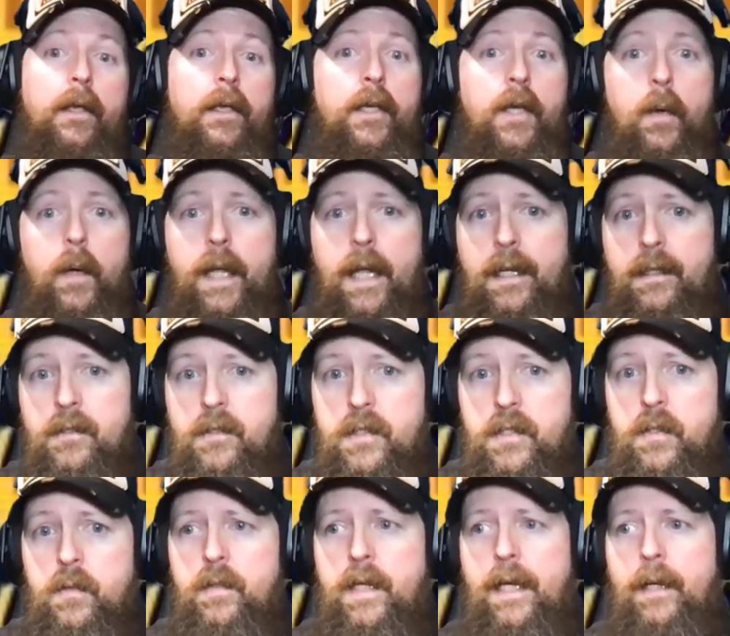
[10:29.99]
go ahead and
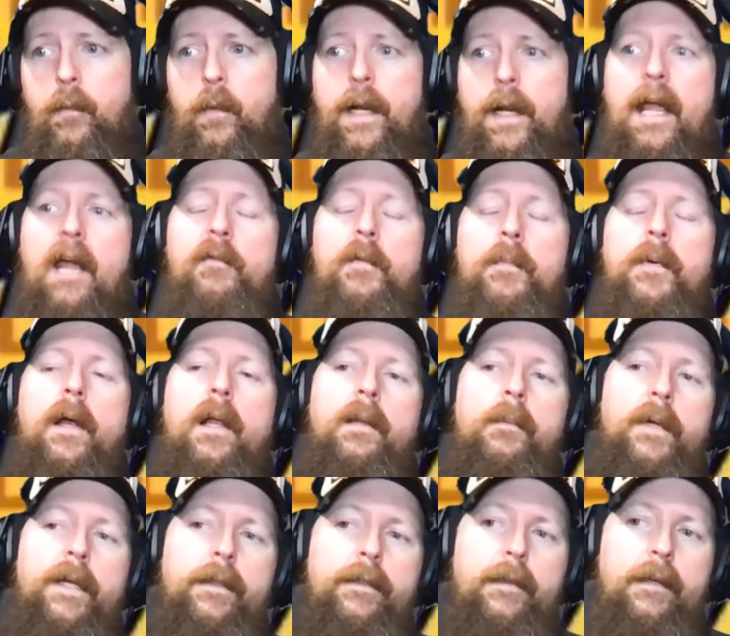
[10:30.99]
do that. What I have a
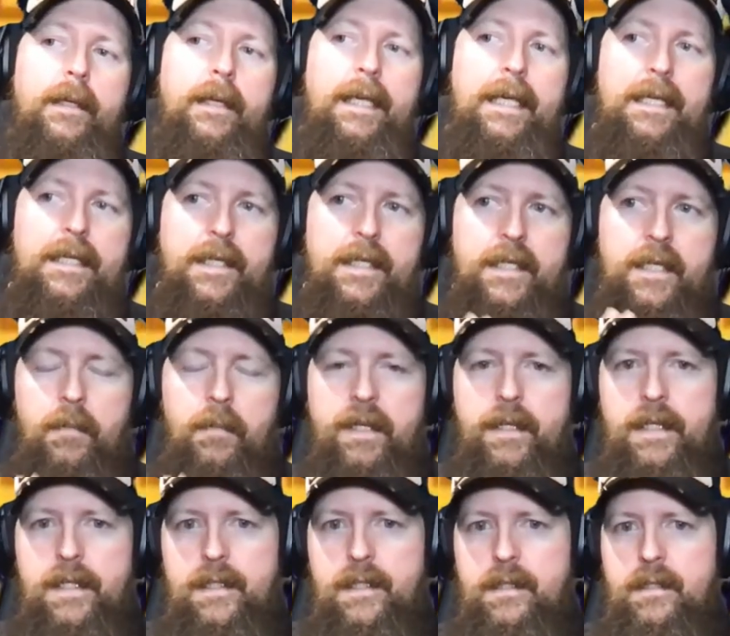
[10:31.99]
problem with is some of
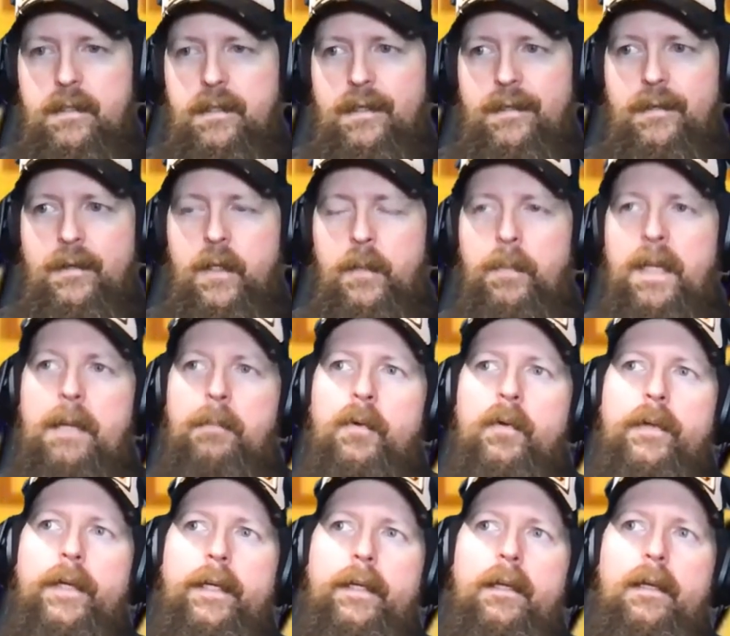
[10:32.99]
these the the
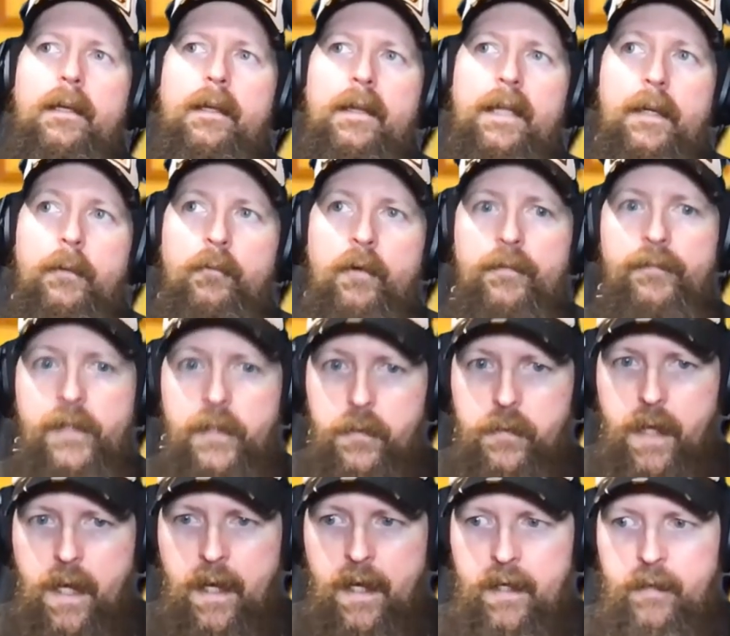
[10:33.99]
people that that review
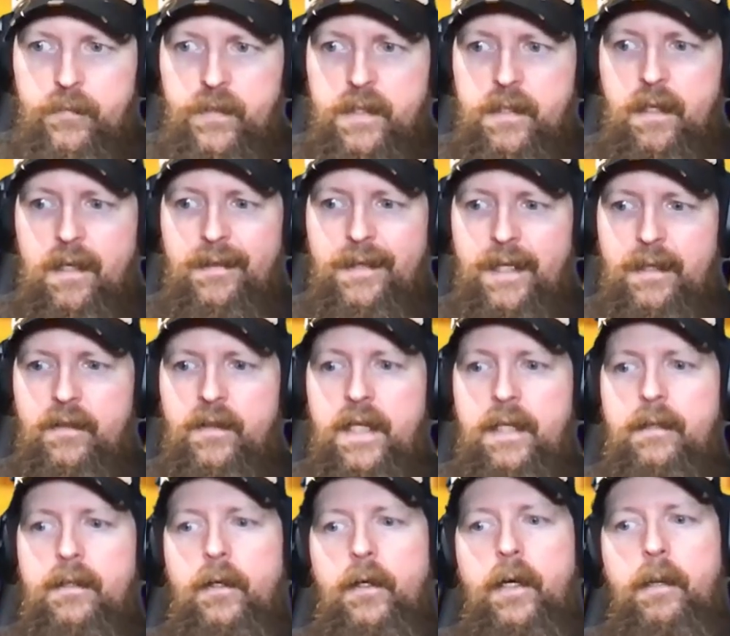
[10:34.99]
knives that
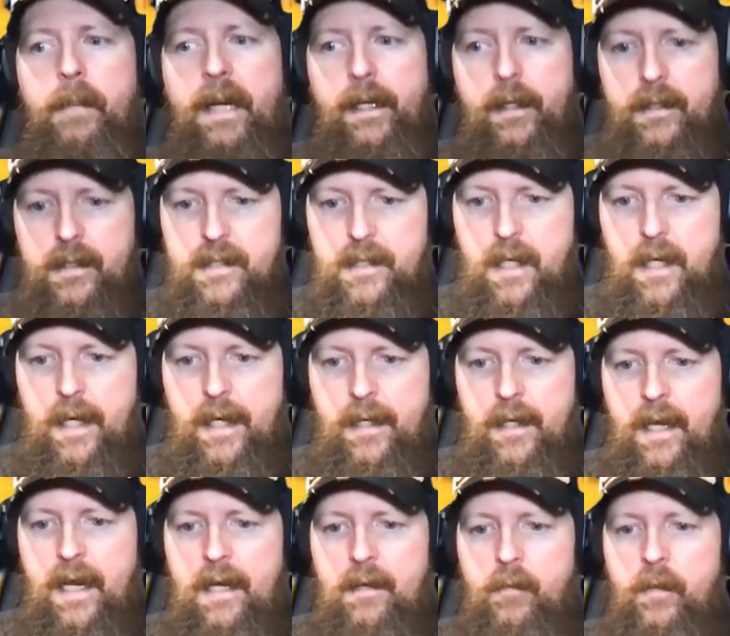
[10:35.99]
think they're going to make a
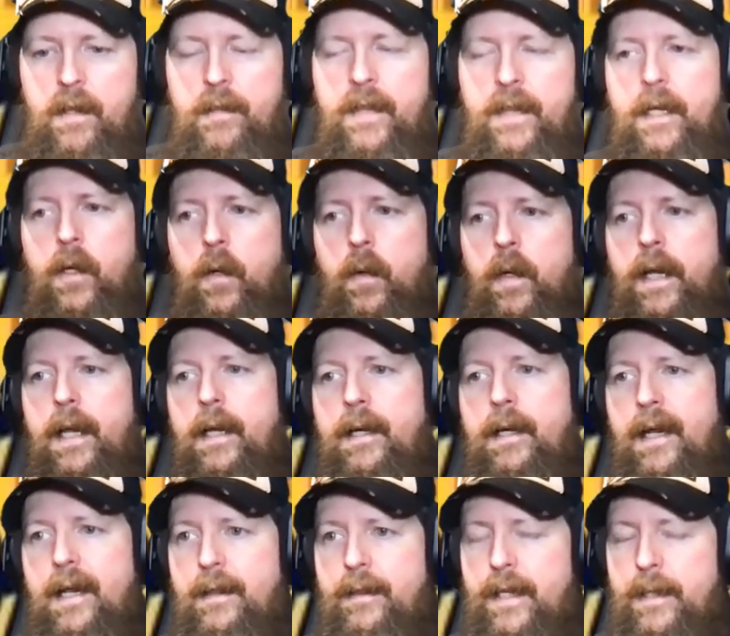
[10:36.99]
design, and then they go
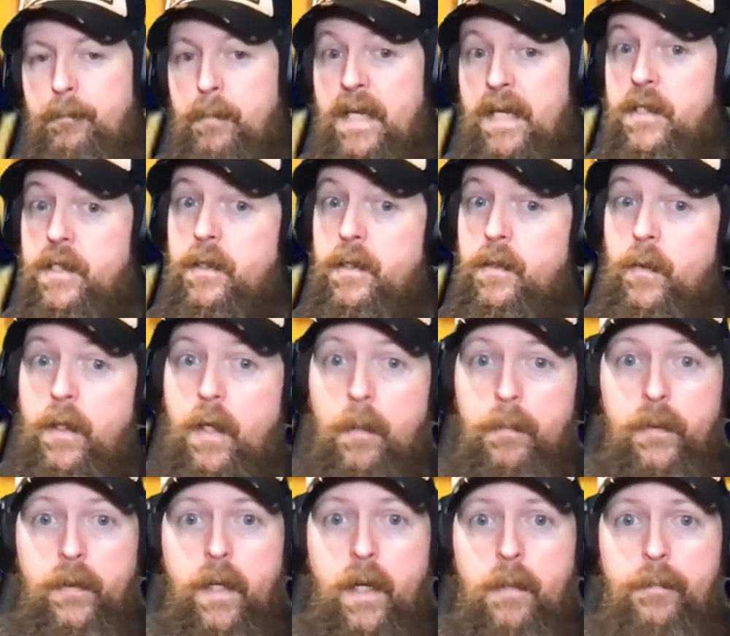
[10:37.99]
ahead and they pitch it to a
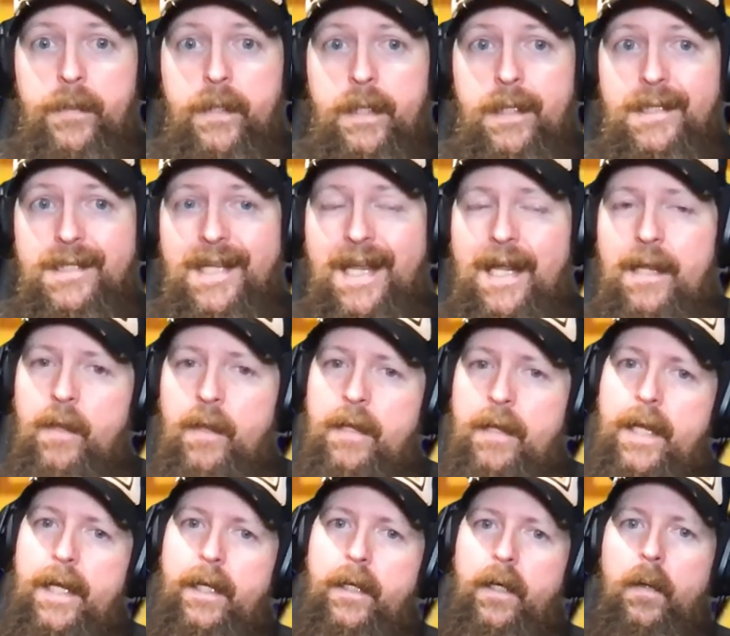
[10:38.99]
couple companies, and
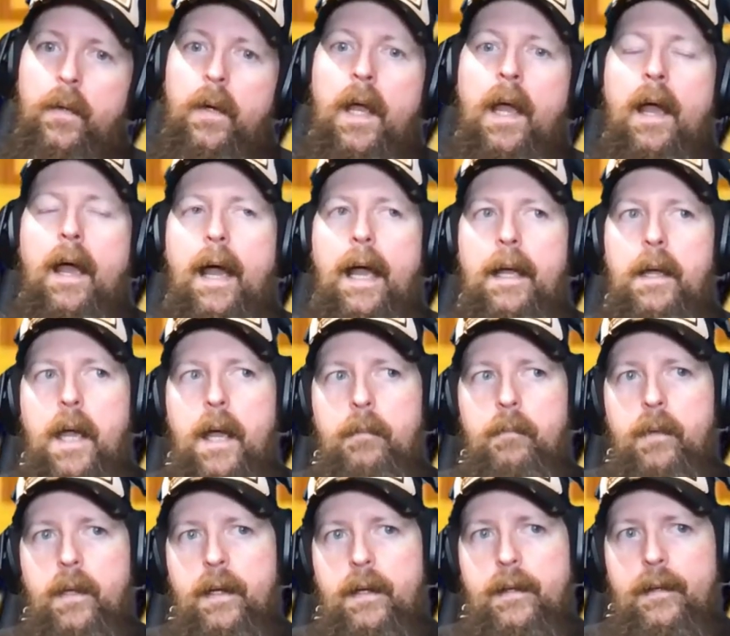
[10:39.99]
then they go. I,
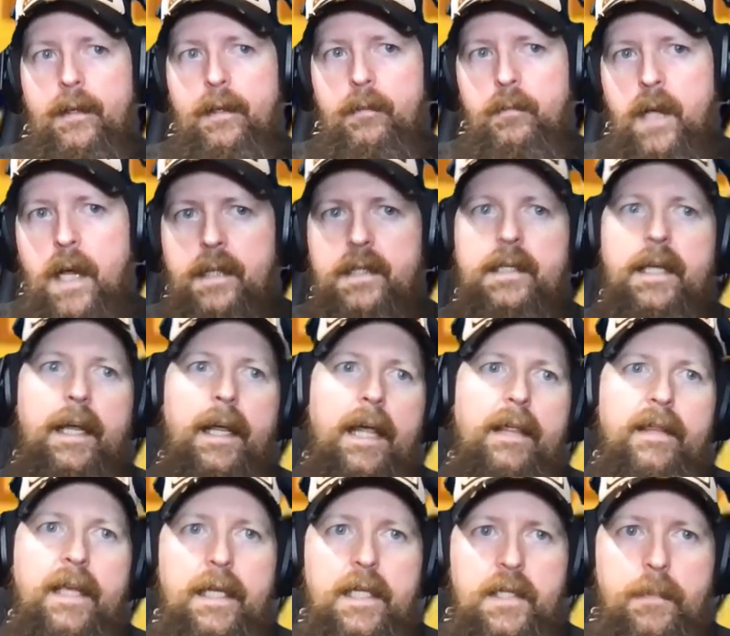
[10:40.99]
I'm not saying I
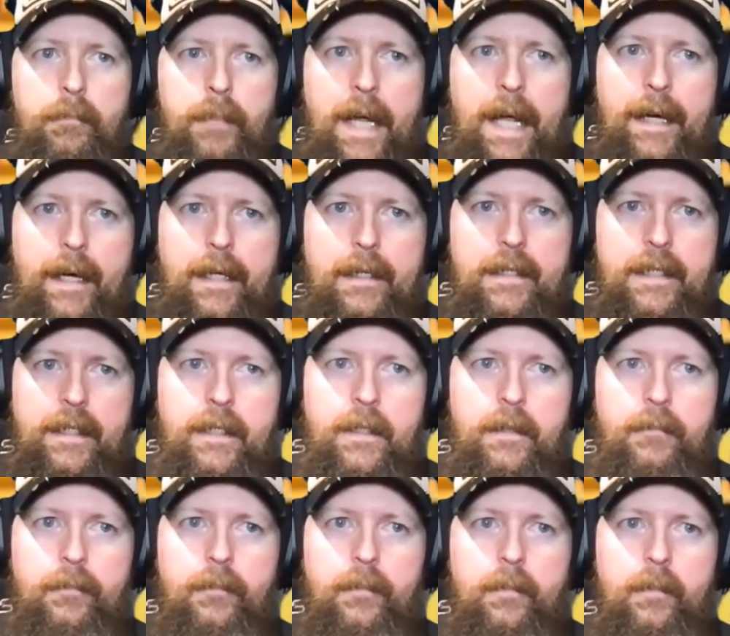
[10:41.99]
think it's a bad
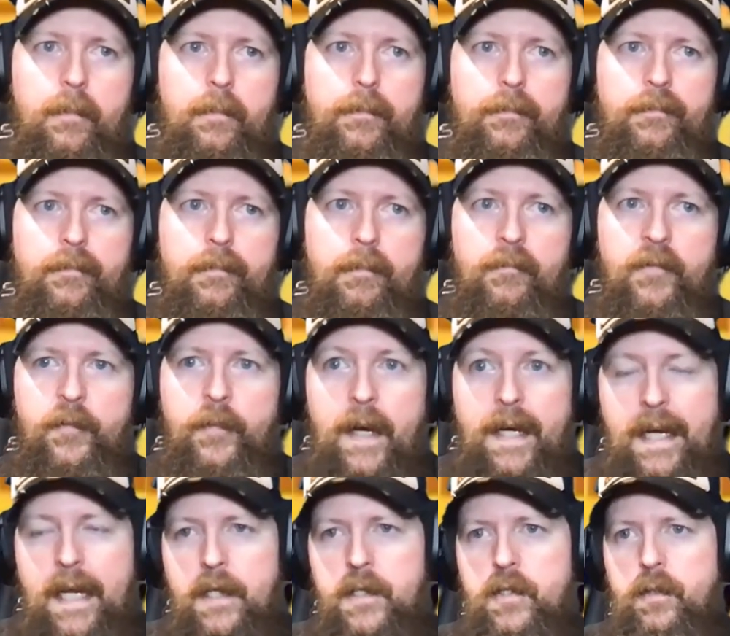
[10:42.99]
idea
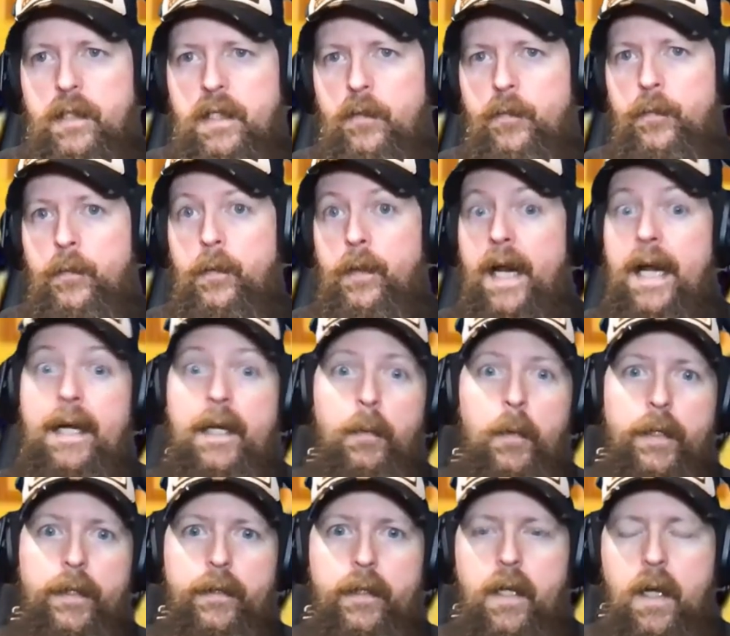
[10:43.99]
financially for any
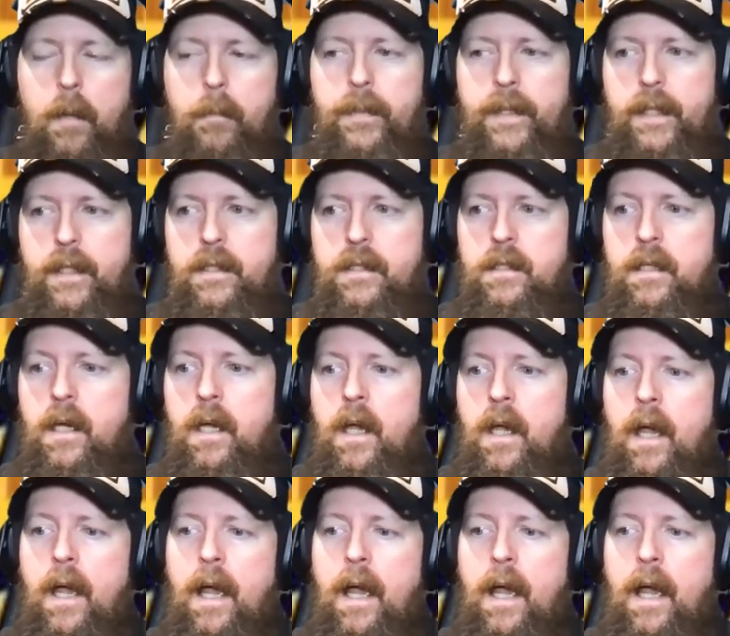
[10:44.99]
one of the companies.